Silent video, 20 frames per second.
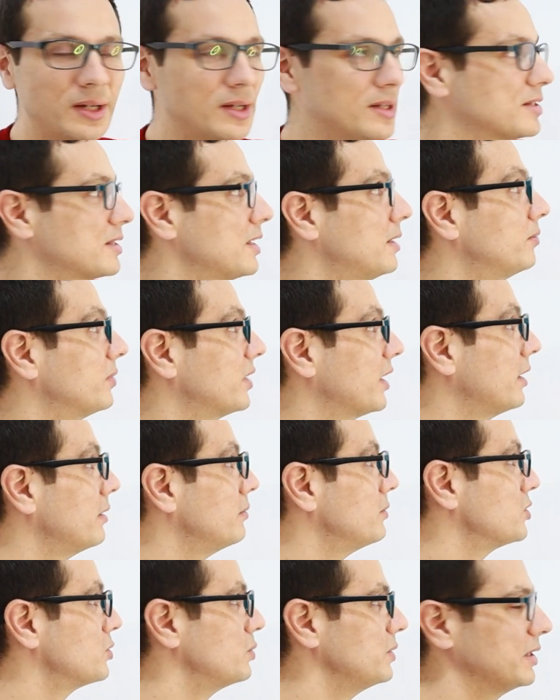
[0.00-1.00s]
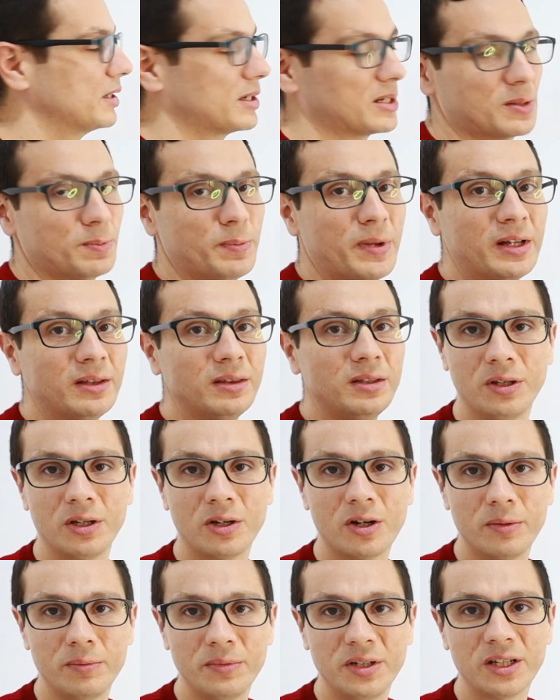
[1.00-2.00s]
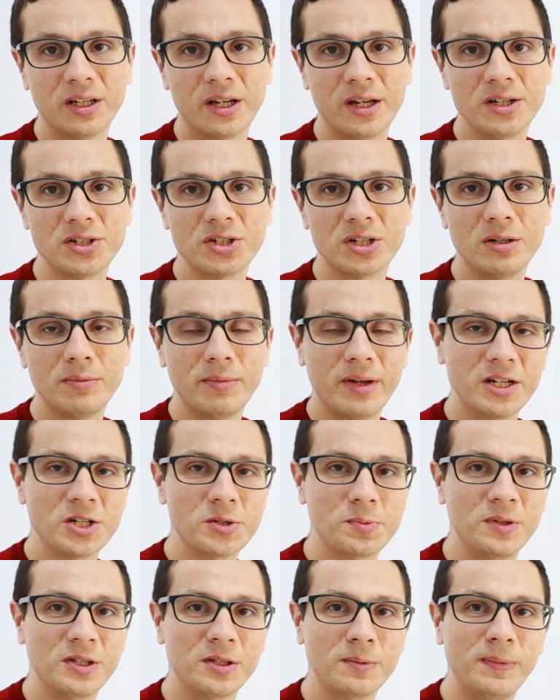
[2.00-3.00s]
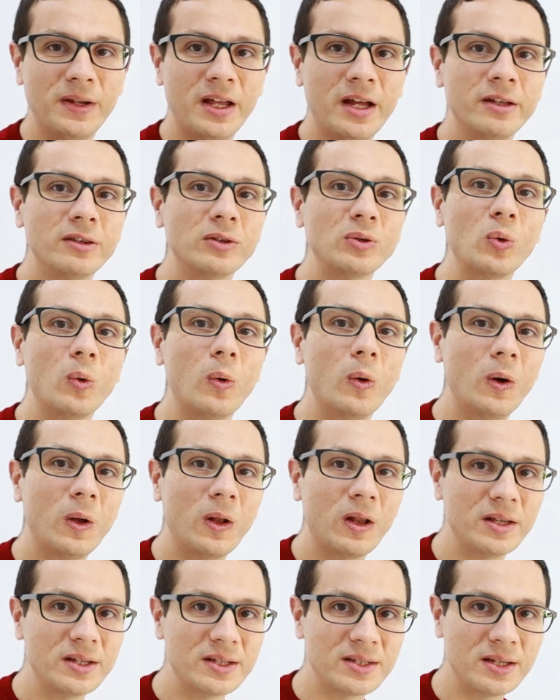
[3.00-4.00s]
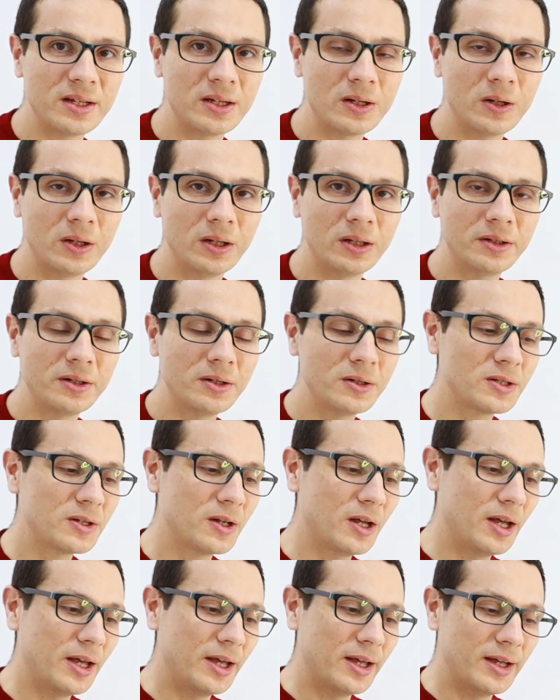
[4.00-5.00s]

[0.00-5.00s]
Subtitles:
Sometimes we expand the communication management plan to all the stakeholders,